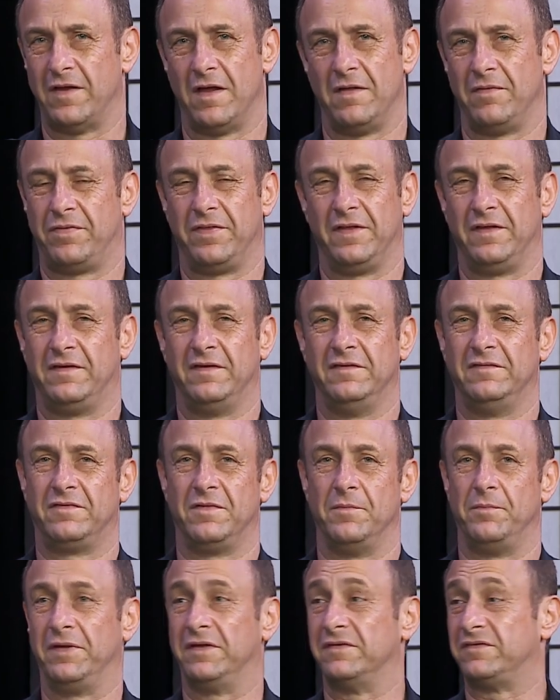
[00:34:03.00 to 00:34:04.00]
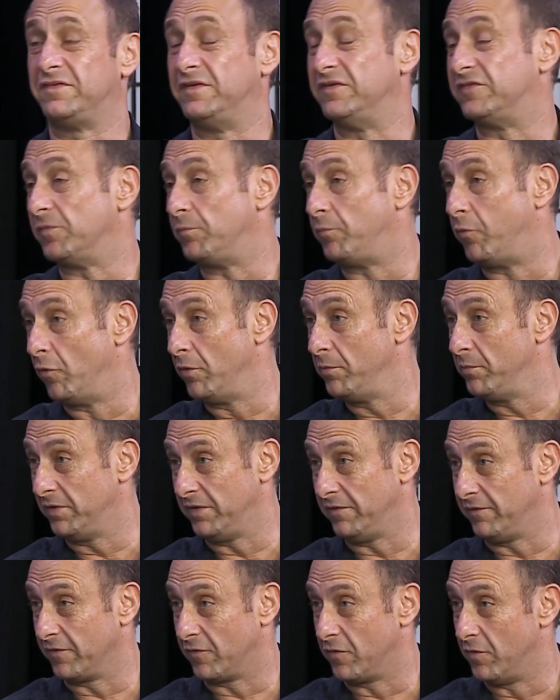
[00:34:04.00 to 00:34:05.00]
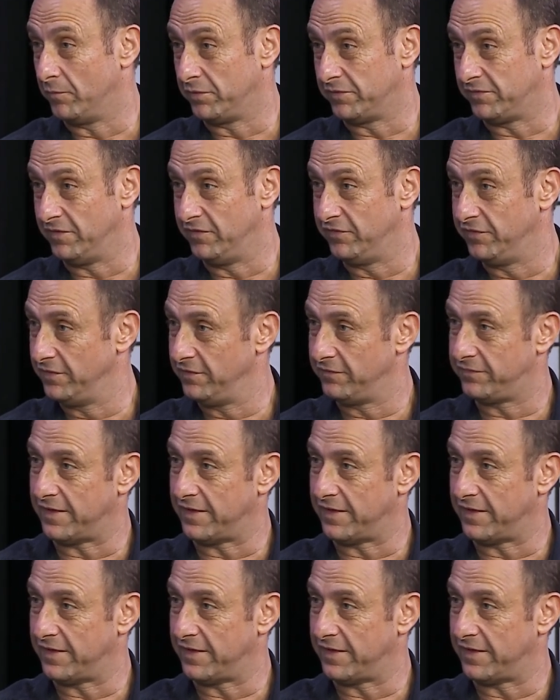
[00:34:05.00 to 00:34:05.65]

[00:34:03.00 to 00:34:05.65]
I don't think he's the biggest disappointment in the competition.